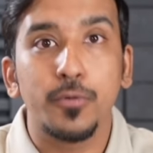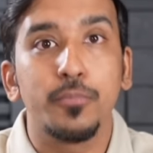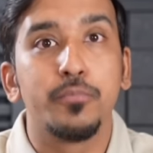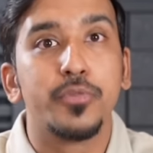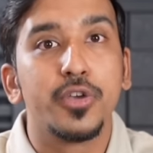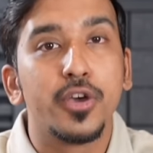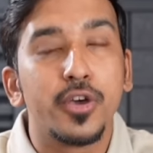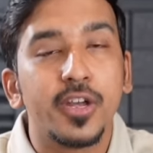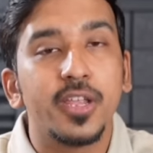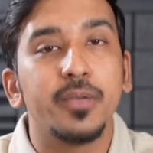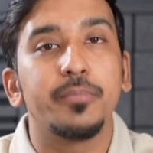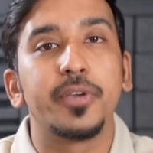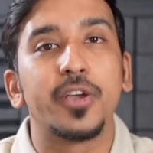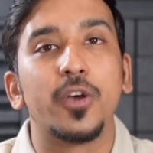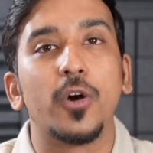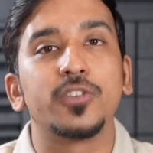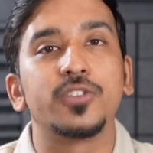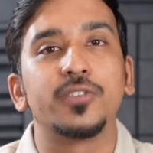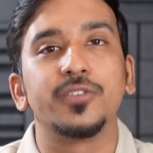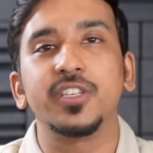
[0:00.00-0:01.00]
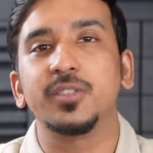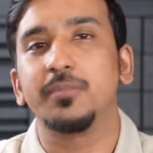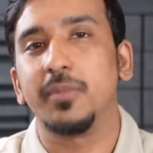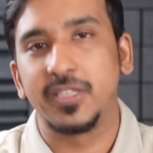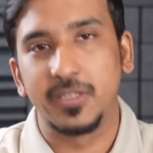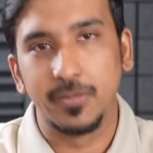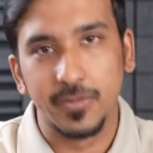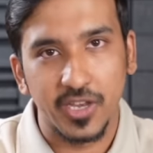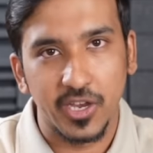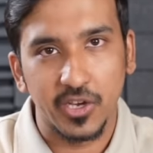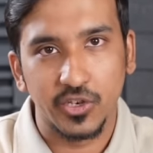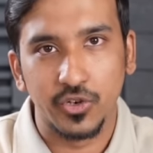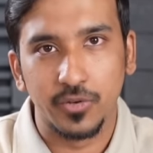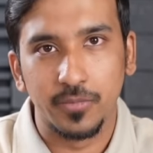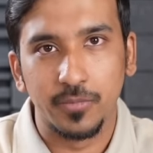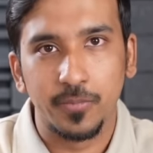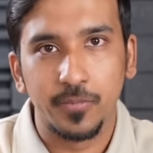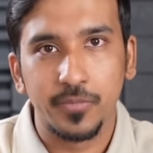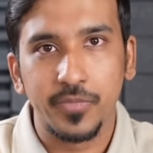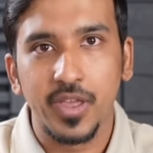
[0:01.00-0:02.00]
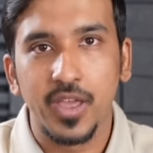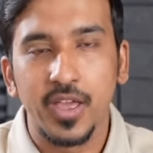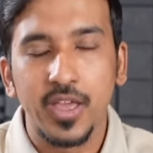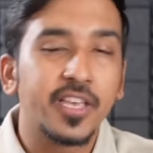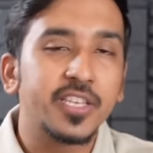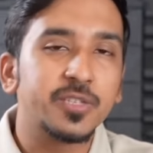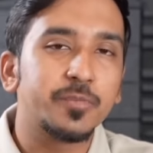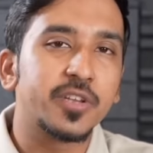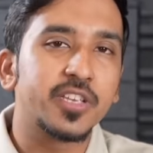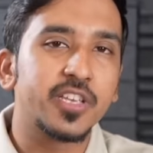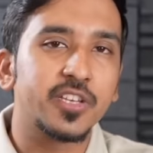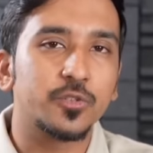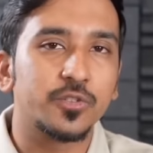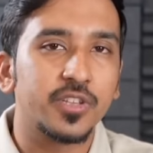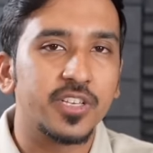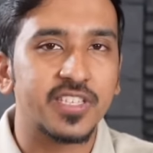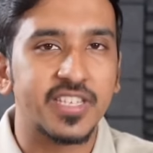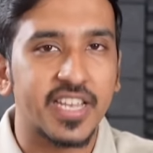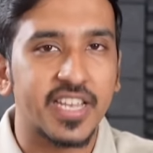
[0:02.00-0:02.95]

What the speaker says: out merely because of the specification. And this brings us to